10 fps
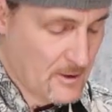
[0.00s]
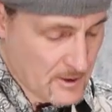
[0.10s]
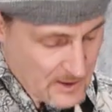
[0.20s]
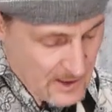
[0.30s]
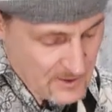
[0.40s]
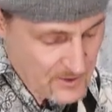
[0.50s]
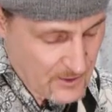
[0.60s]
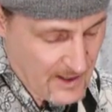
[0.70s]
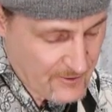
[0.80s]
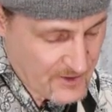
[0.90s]
Okay, so
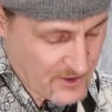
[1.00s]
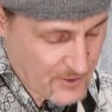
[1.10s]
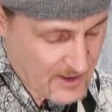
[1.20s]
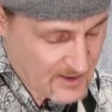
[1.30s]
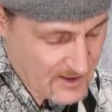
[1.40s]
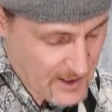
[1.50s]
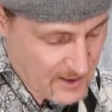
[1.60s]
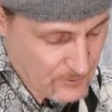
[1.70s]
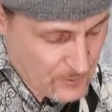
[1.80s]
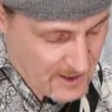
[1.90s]
every string is like
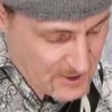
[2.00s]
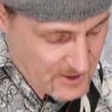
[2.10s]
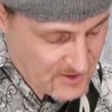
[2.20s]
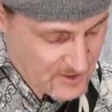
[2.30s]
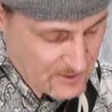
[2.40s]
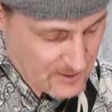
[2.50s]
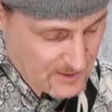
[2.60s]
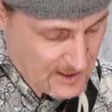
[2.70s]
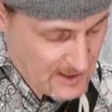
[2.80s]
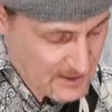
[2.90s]
what I just
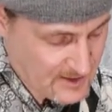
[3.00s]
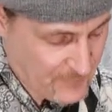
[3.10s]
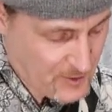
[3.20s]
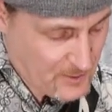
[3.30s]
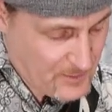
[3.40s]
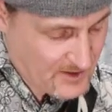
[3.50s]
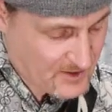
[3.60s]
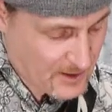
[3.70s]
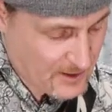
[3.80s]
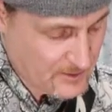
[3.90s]
did, except for the B
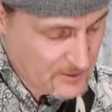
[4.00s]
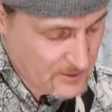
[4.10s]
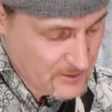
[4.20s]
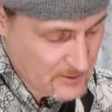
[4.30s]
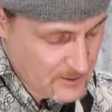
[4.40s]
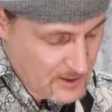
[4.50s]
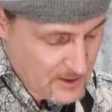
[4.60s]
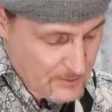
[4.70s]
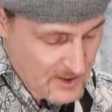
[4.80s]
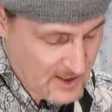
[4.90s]
string.
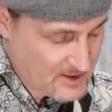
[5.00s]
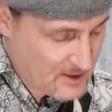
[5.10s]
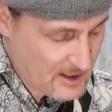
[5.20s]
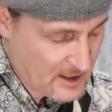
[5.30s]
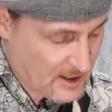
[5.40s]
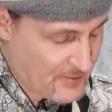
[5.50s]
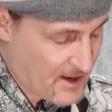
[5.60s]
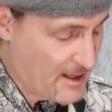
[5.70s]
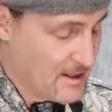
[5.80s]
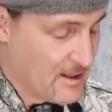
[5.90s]
Because you'll hear
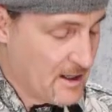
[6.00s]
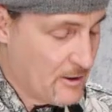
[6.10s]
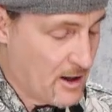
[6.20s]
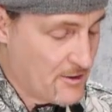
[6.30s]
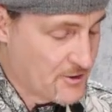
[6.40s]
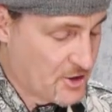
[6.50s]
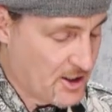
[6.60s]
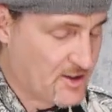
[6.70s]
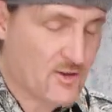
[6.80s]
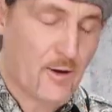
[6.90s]
on the
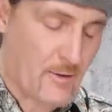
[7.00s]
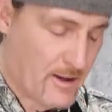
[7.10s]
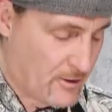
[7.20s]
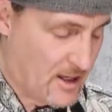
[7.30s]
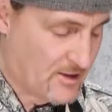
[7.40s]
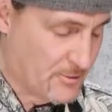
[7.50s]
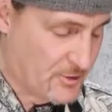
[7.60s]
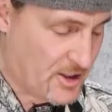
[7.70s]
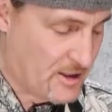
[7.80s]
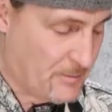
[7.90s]
G string, when I cross from
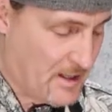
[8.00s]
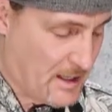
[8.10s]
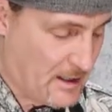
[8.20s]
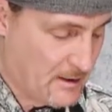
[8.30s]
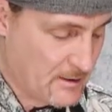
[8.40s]
G to B,